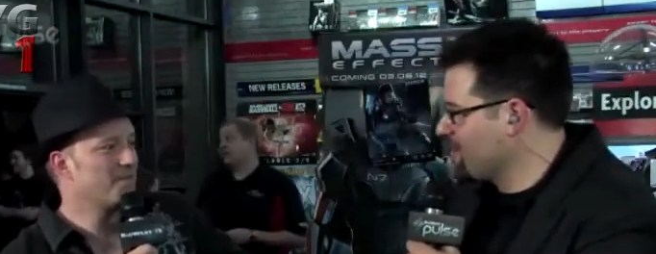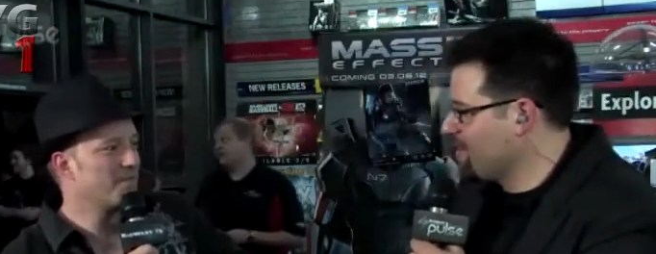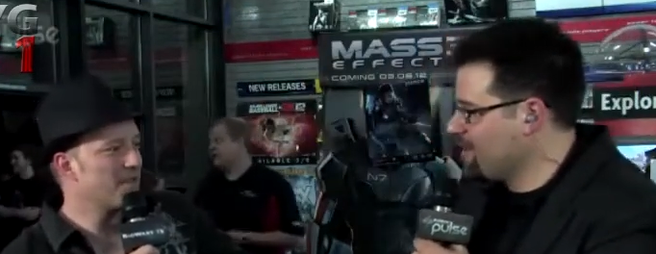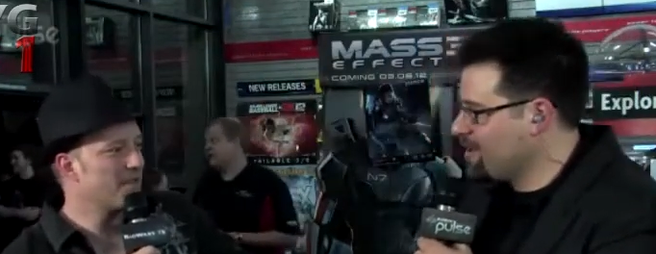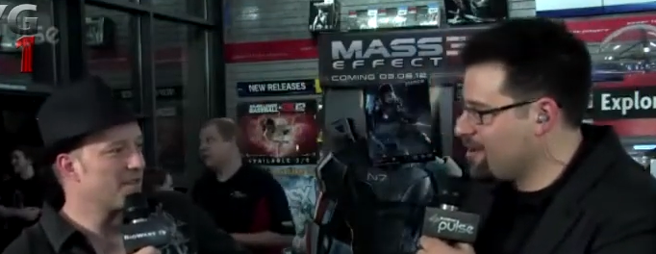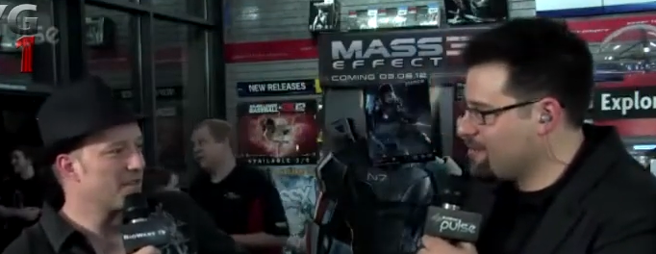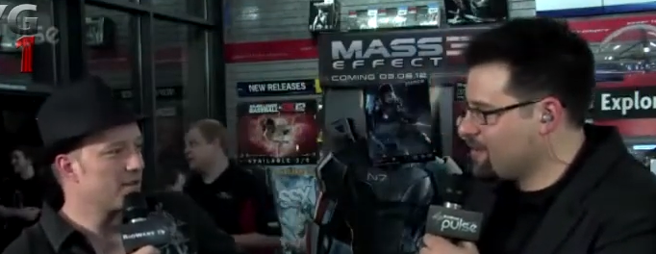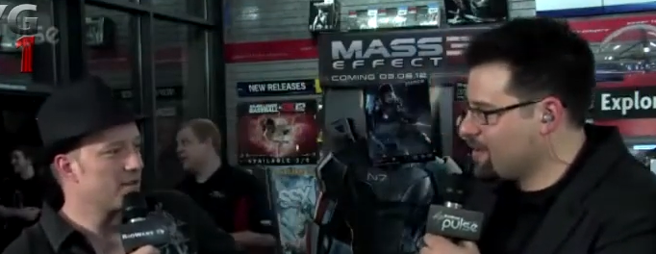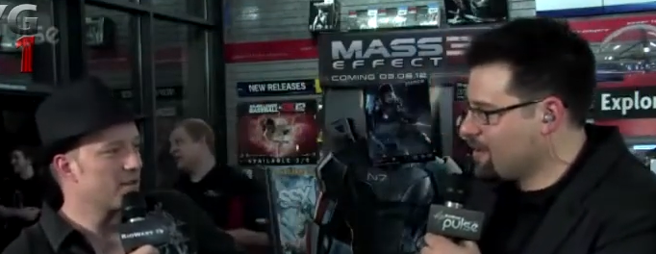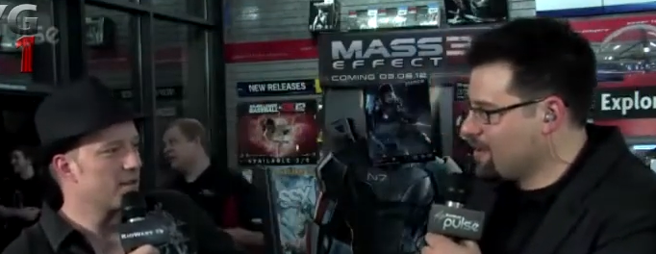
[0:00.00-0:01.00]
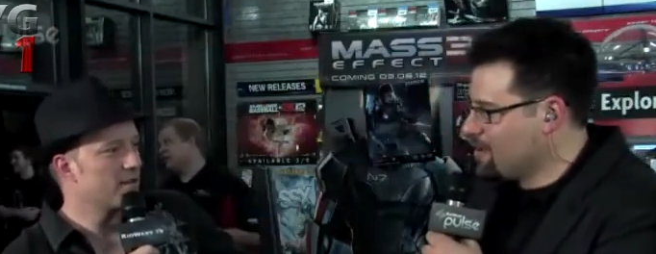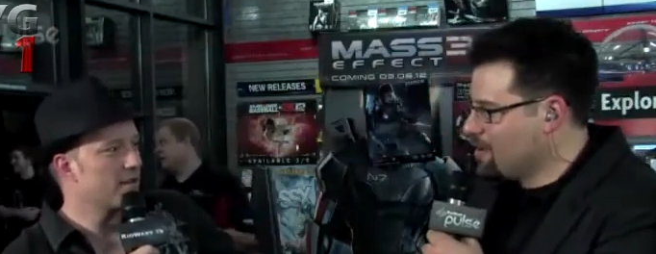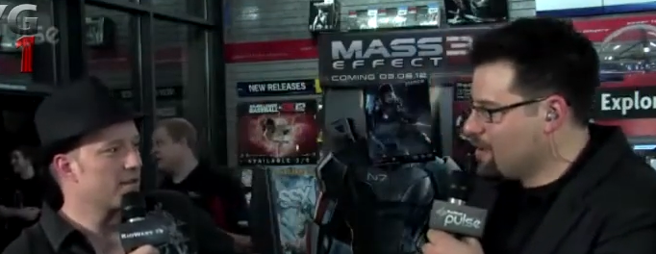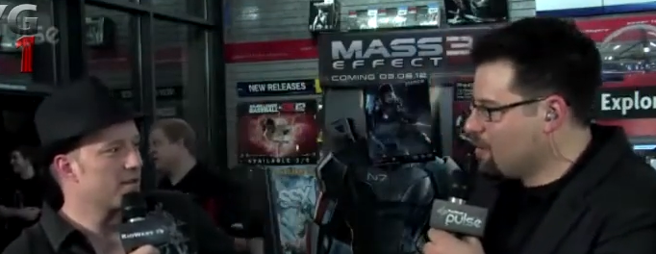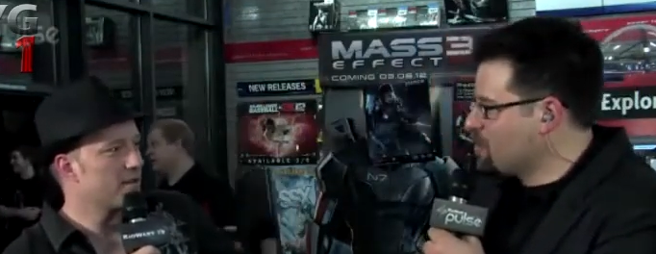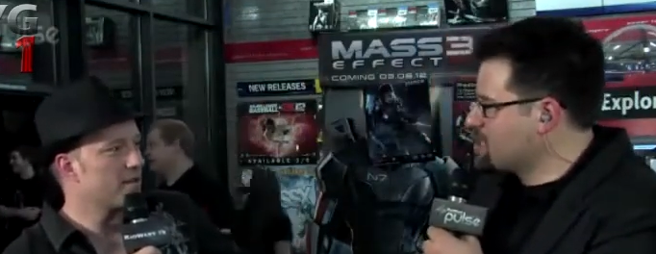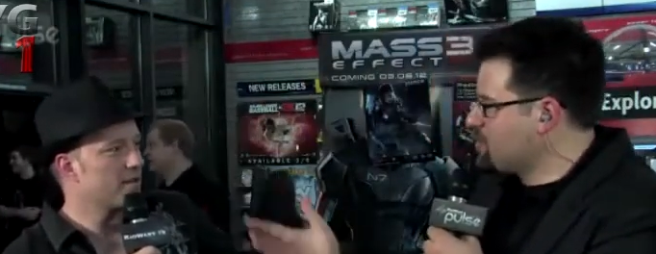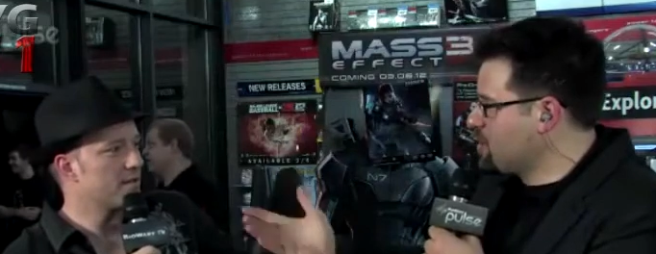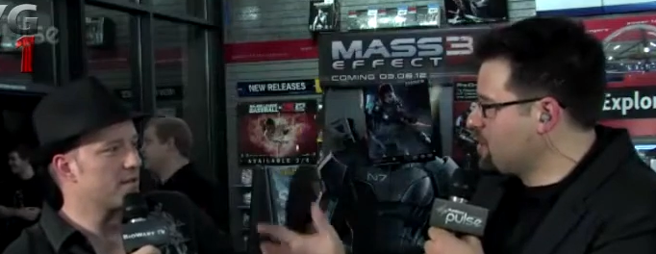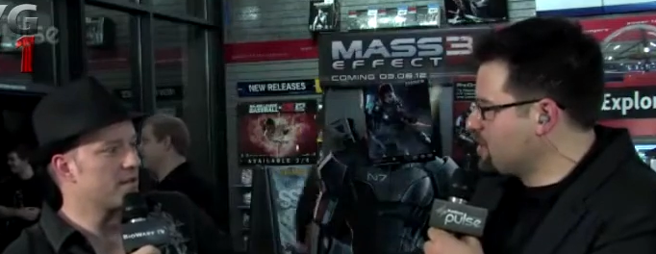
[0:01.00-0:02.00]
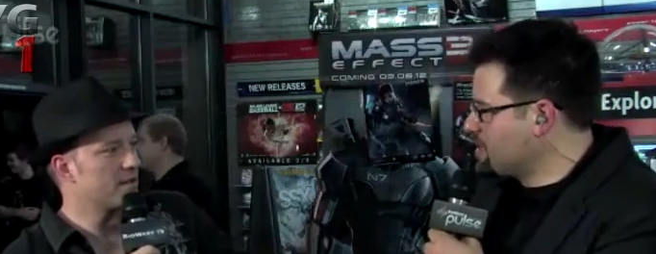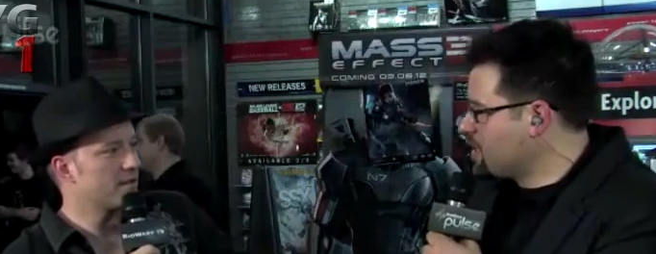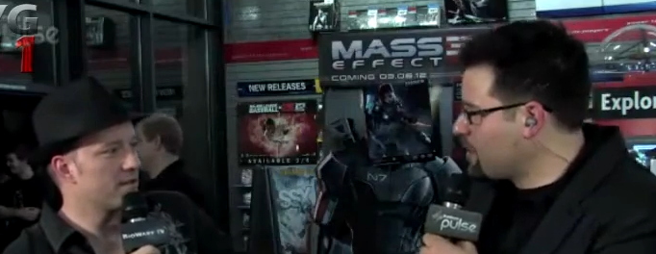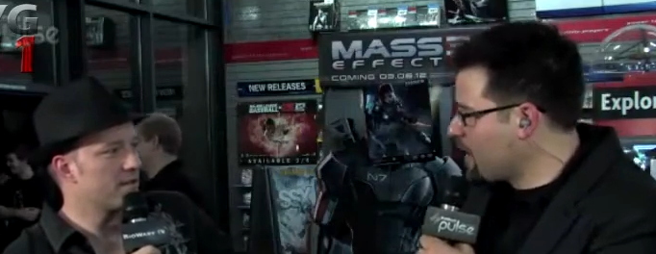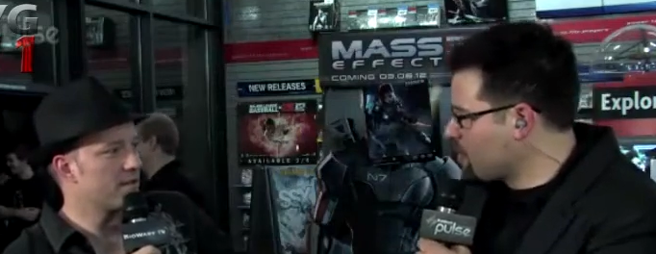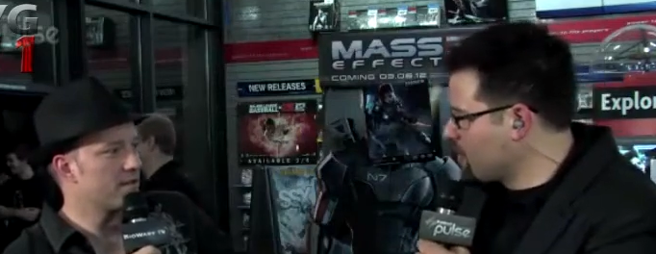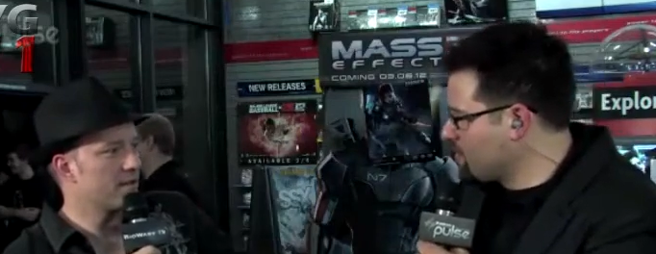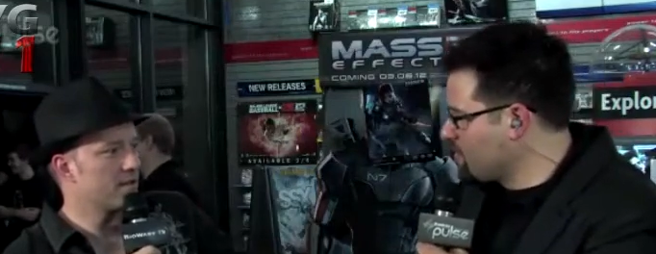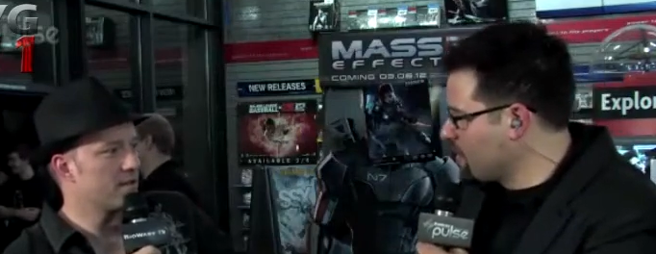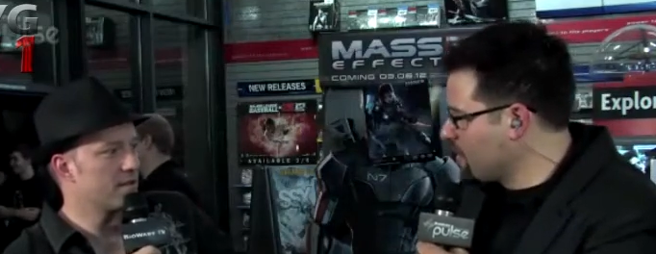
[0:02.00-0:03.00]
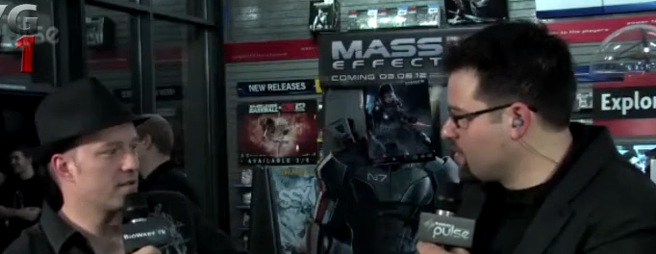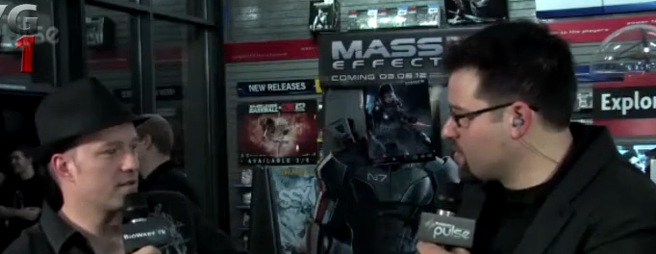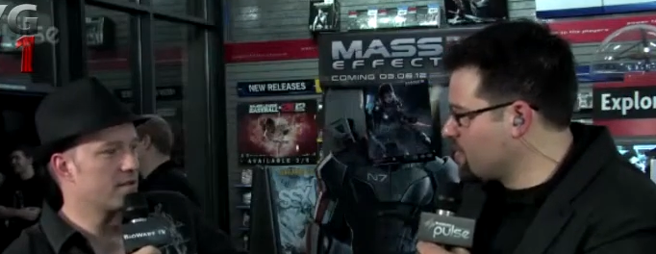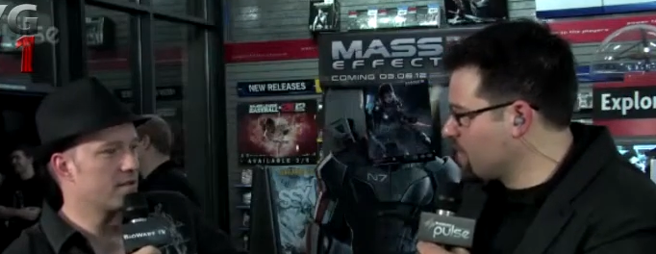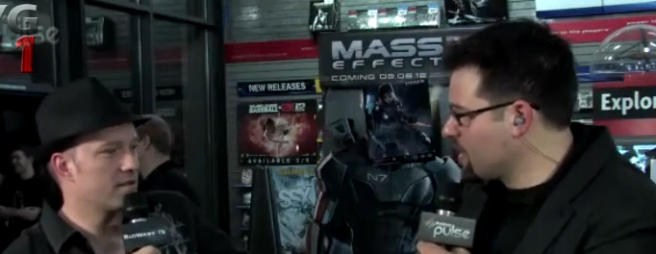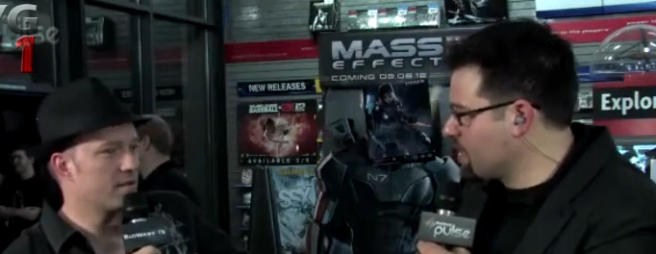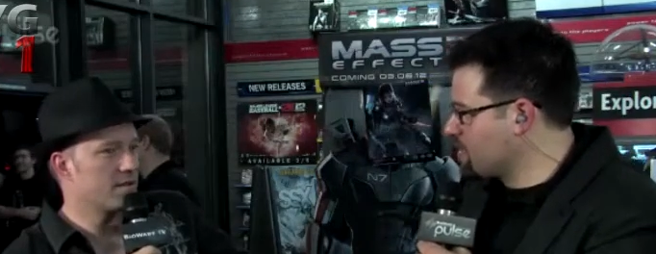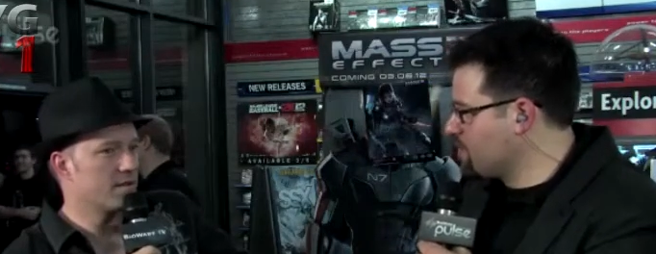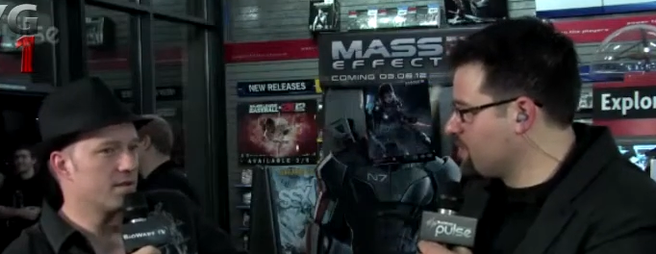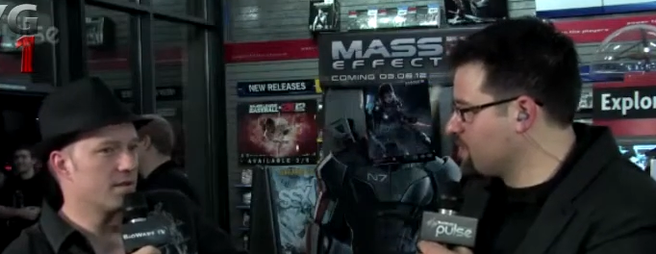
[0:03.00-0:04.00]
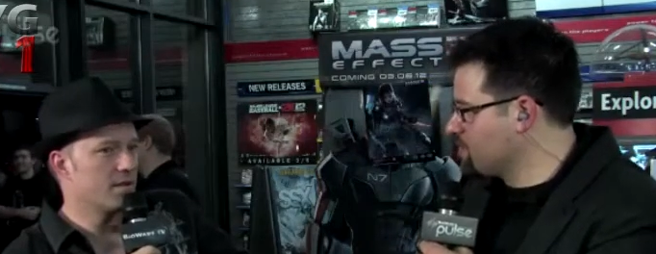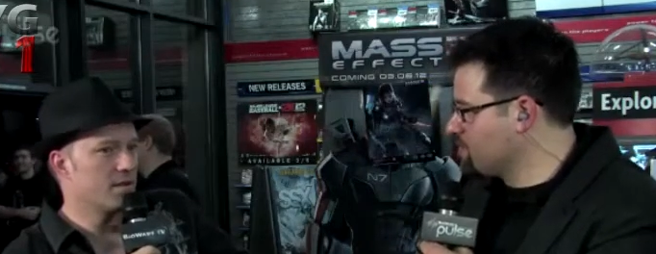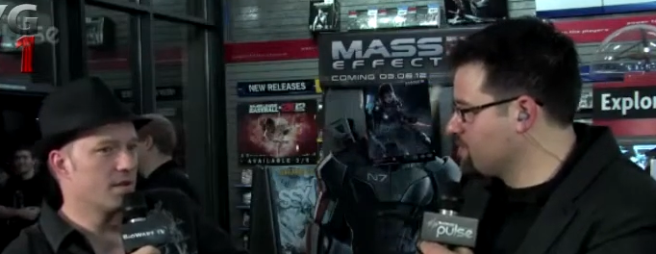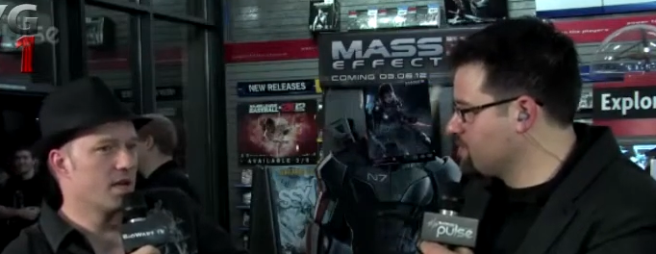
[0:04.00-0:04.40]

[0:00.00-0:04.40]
Speaker 1: Yeah. Um, what's something you're going to take back about tonight to the guys in Edmonton?